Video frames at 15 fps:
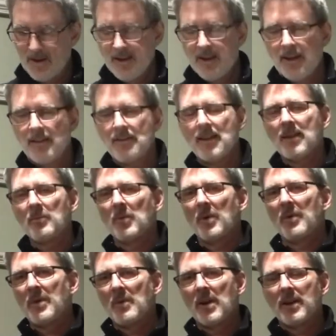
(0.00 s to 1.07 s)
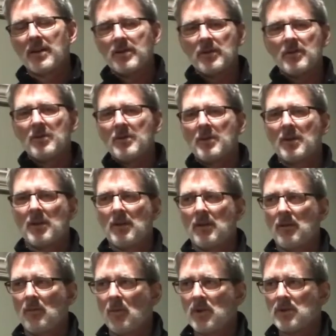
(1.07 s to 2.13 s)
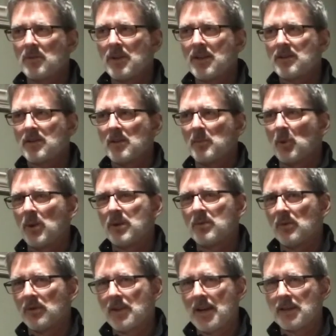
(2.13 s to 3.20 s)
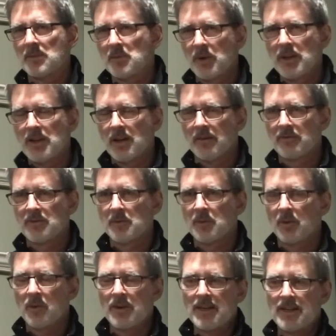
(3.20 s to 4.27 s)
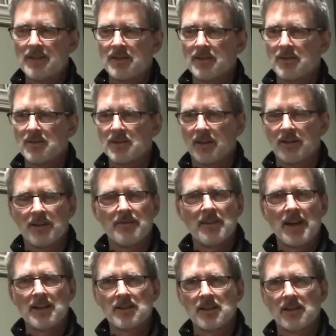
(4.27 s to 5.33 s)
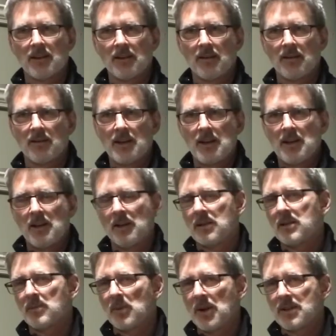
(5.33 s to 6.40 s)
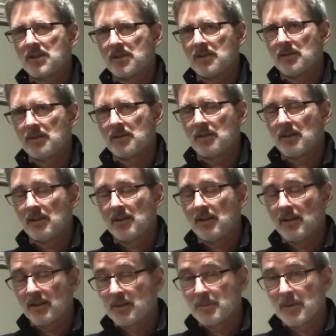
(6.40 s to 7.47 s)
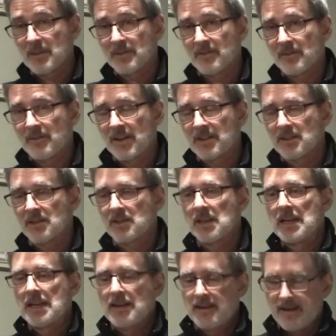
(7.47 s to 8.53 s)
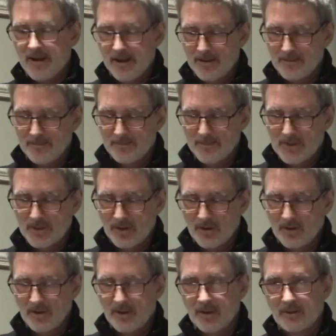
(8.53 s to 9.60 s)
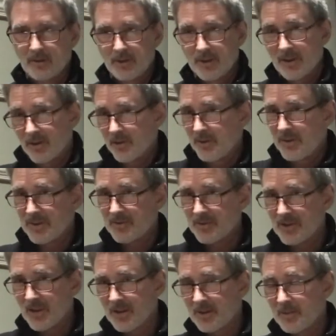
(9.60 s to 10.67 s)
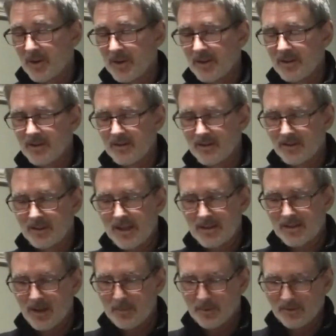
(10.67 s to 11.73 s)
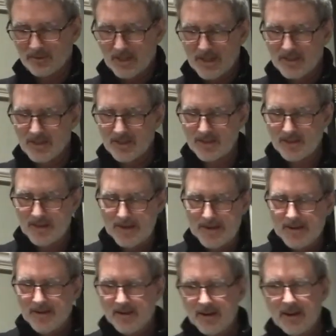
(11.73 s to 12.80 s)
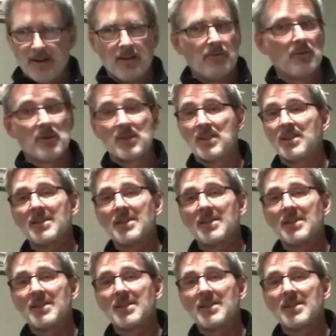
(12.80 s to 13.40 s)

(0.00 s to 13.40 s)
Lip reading: And then what we want to do, once we get to the point where that's pretty comfortable, we need to start advancing our expressive devices and start including all the things we talked about in the last couple of lessons. For instance,